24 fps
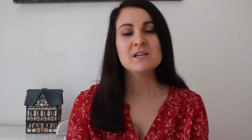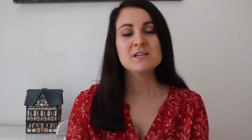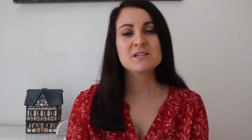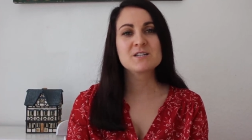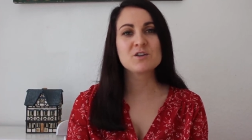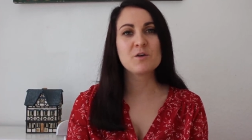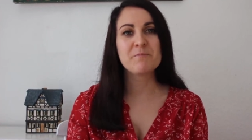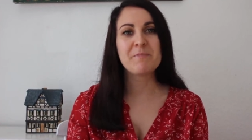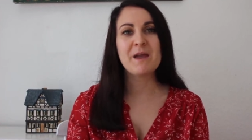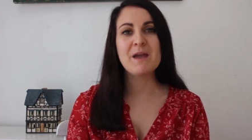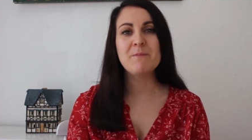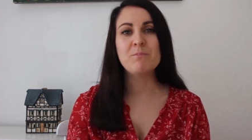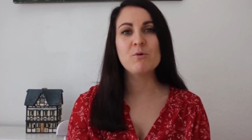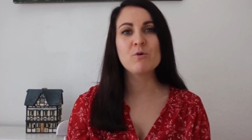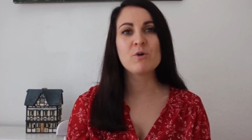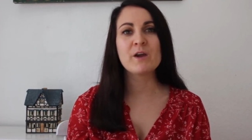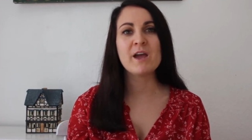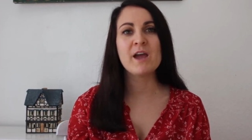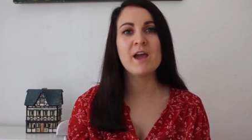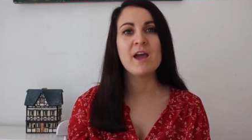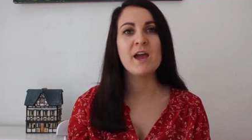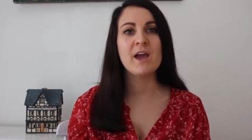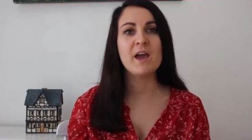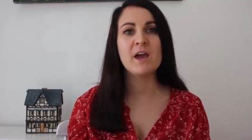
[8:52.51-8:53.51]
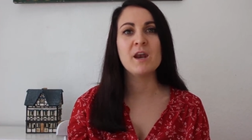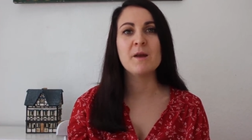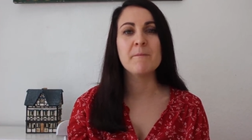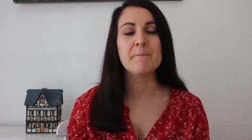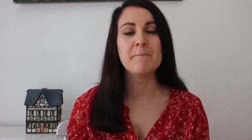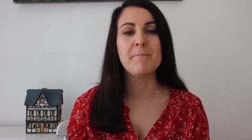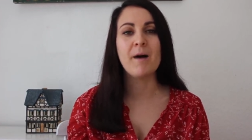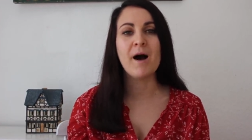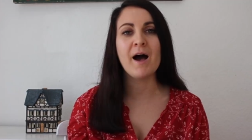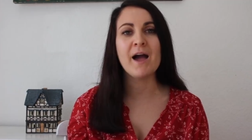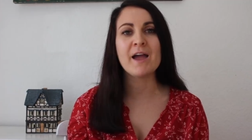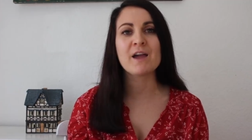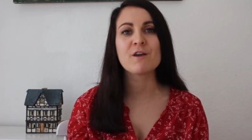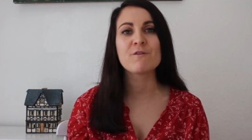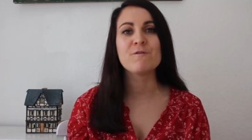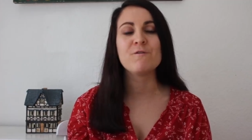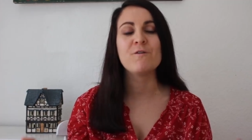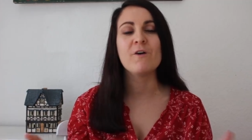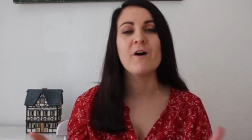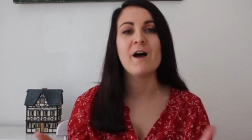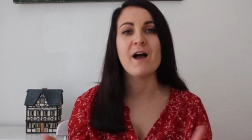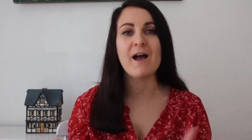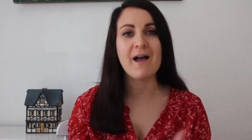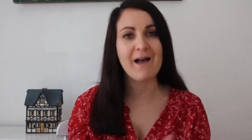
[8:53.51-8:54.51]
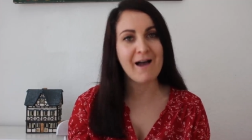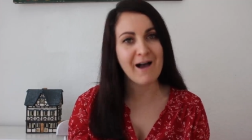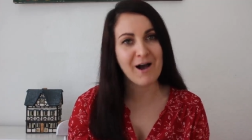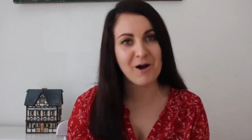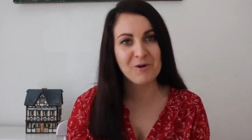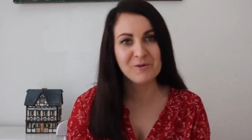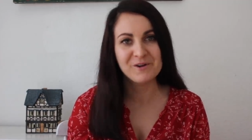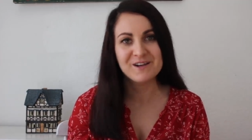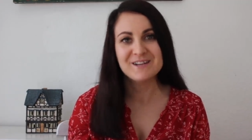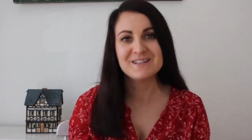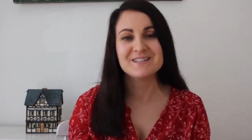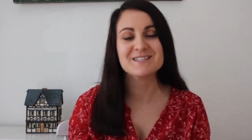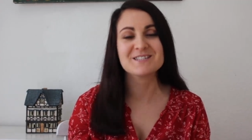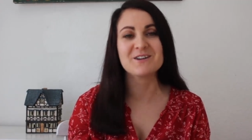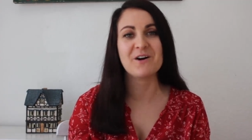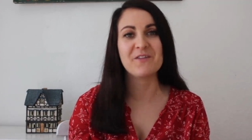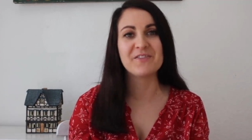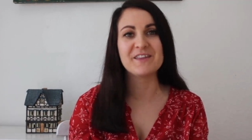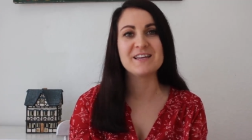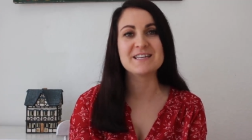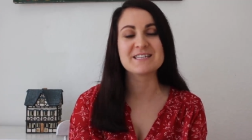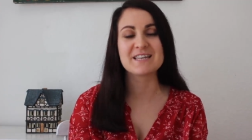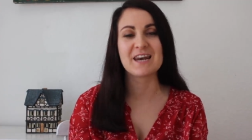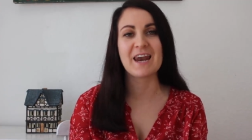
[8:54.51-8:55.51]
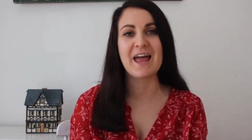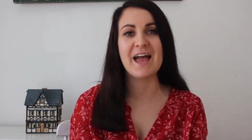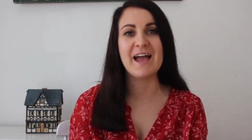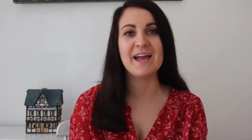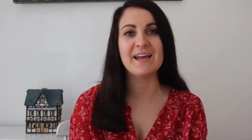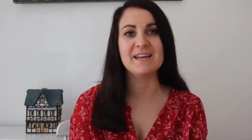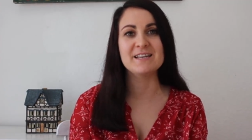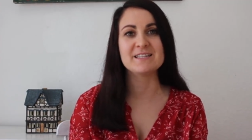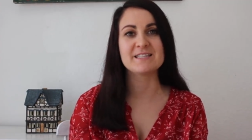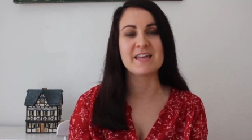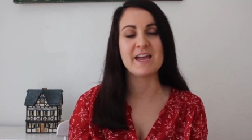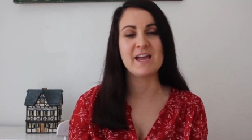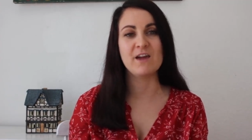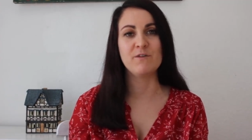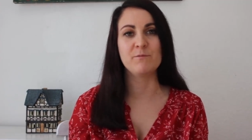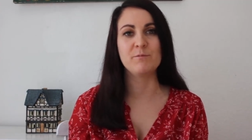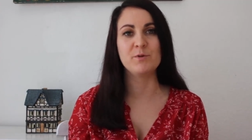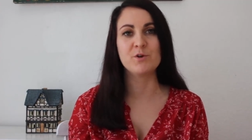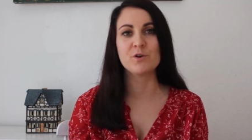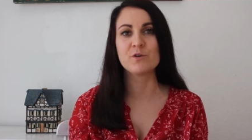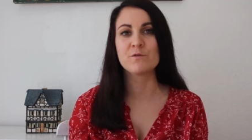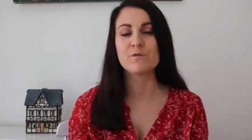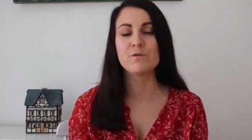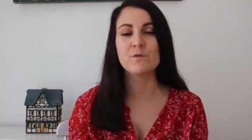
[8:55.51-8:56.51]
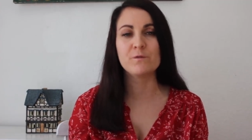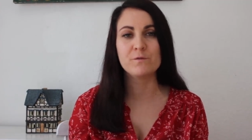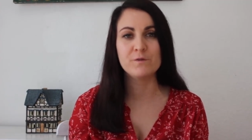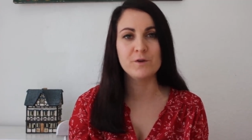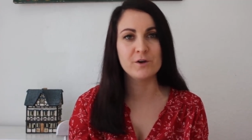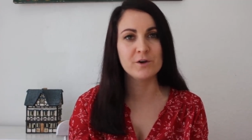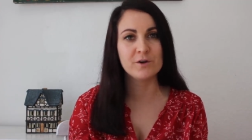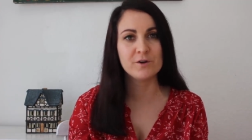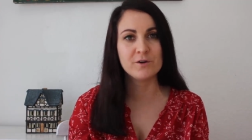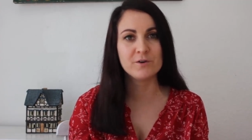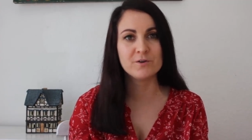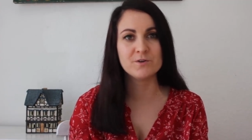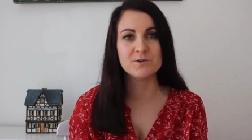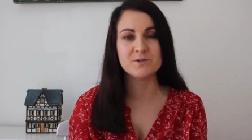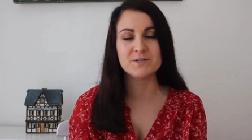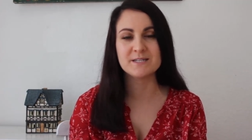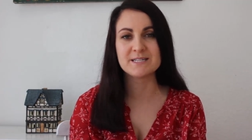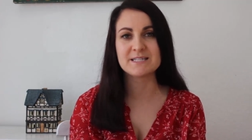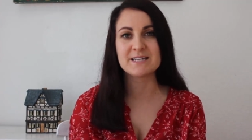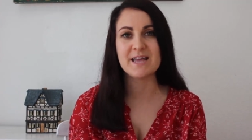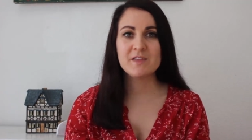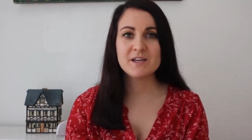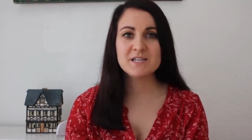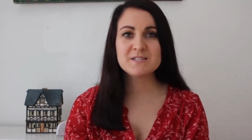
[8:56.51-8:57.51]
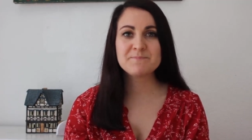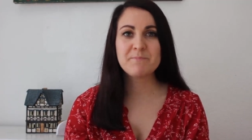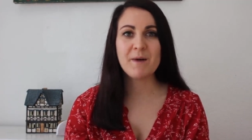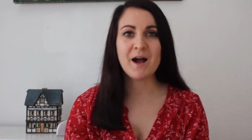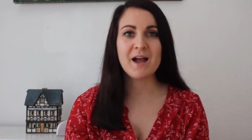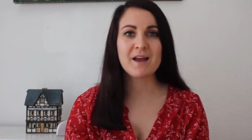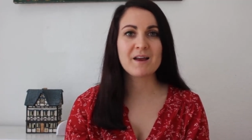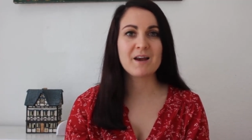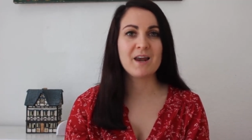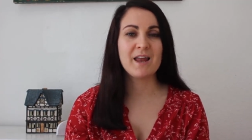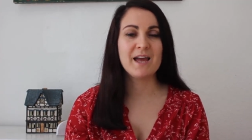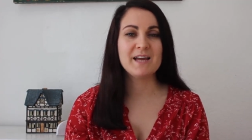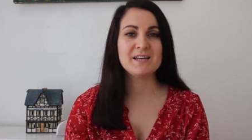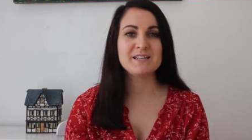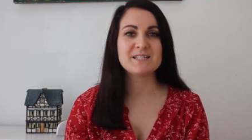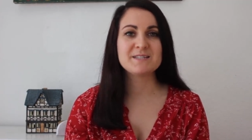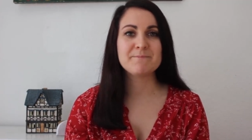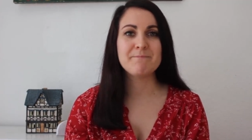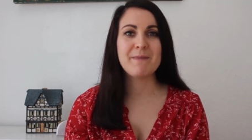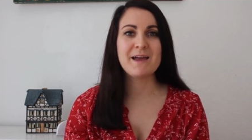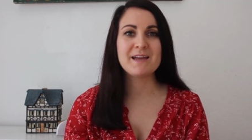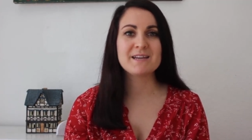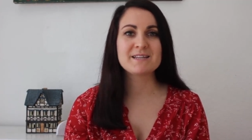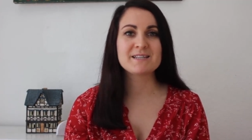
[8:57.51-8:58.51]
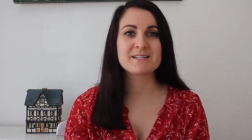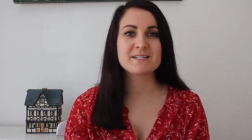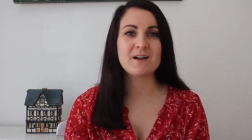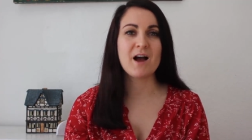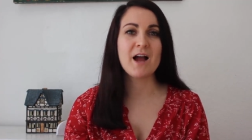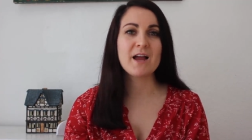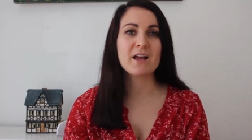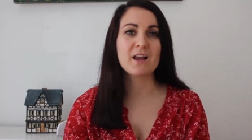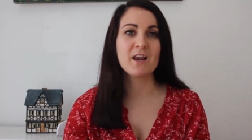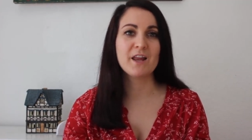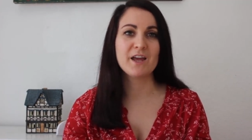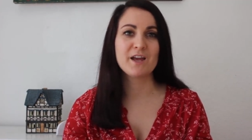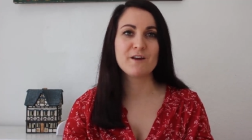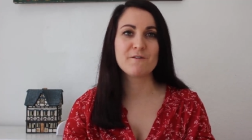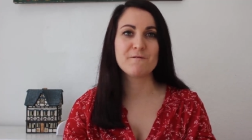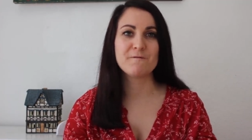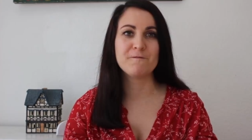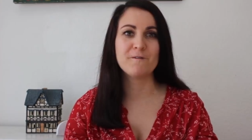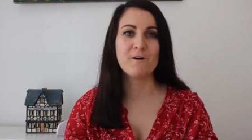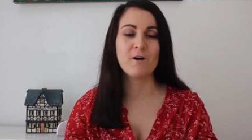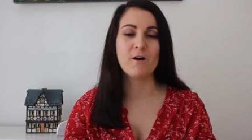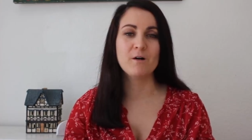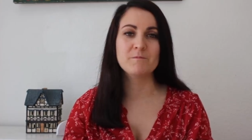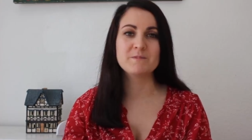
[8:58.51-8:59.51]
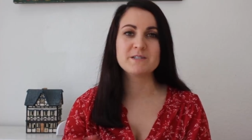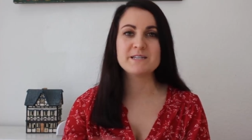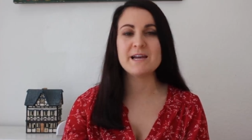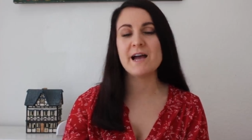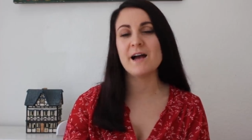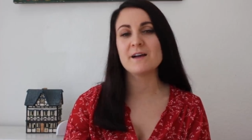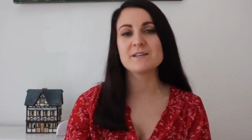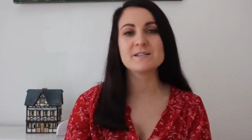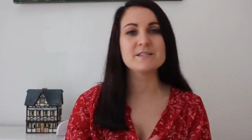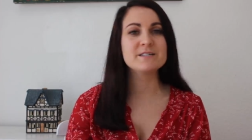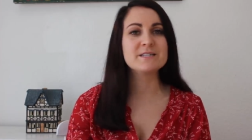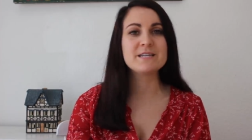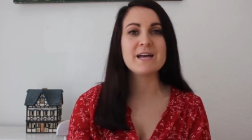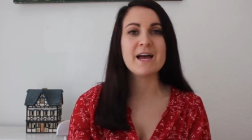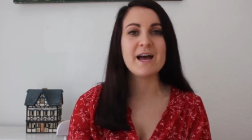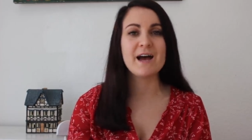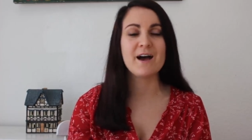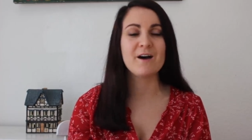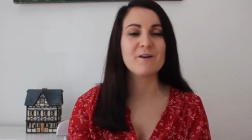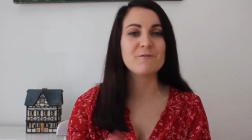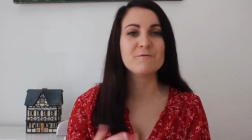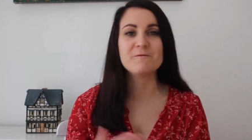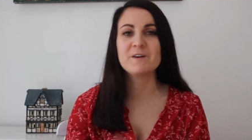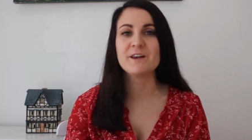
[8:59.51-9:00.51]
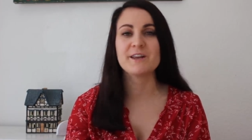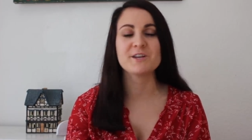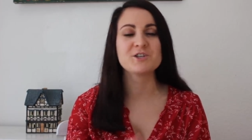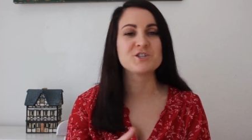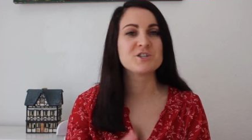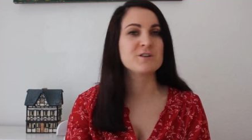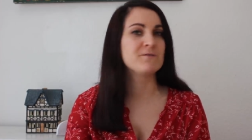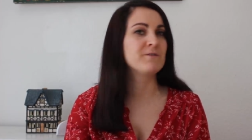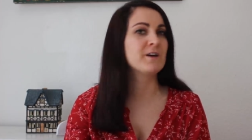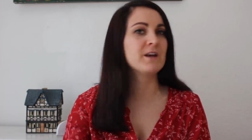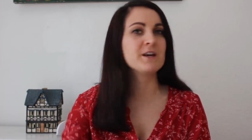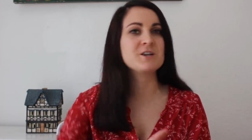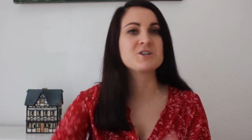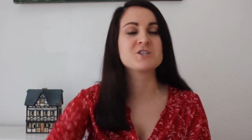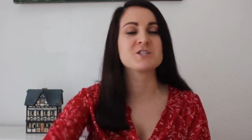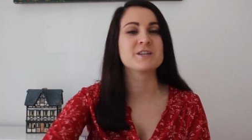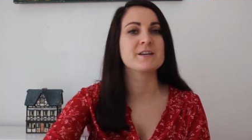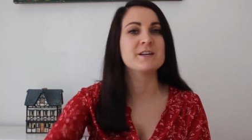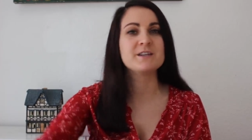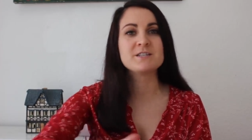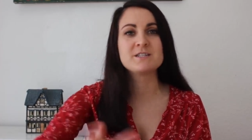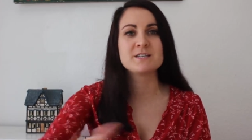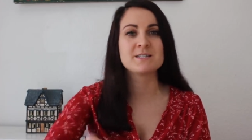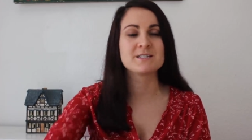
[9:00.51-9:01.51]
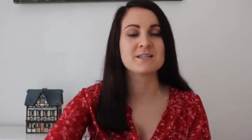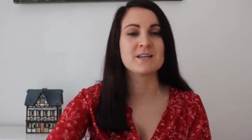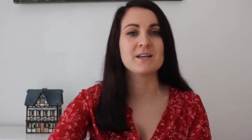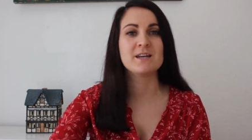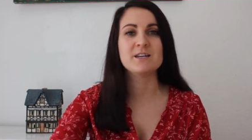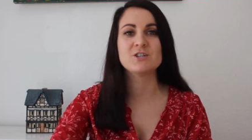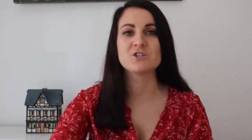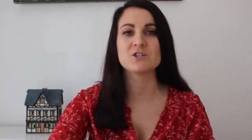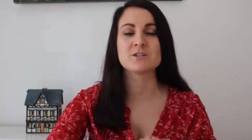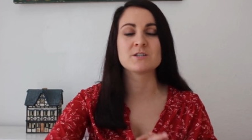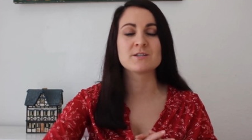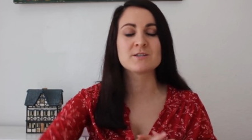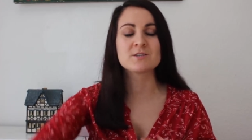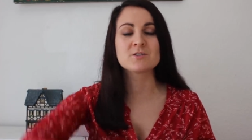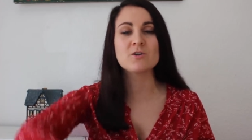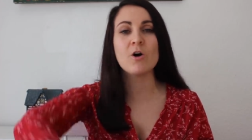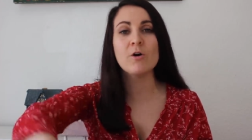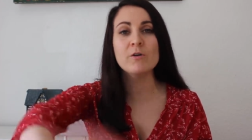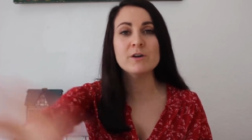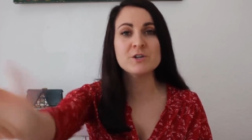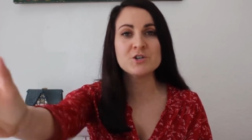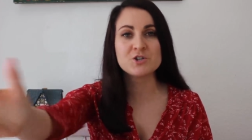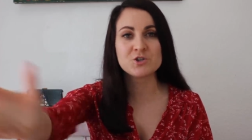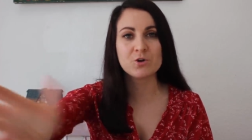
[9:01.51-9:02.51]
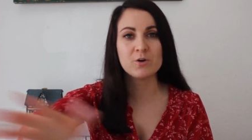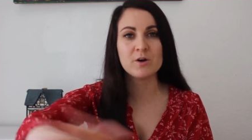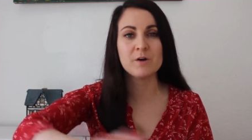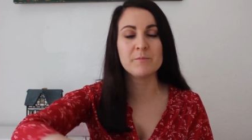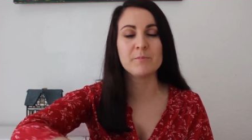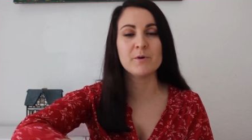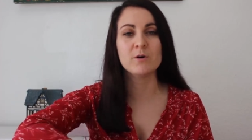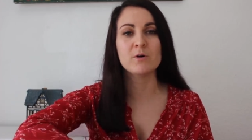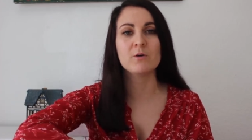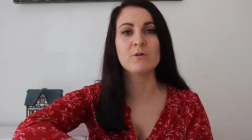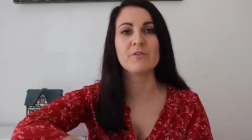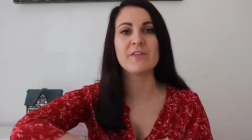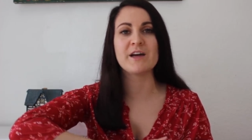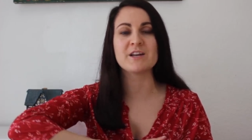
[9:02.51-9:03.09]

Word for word: So people can bike for hours on these lanes. They have beautiful views. These bike lanes make cycling from town to town, village to village, city to city just so enjoyable.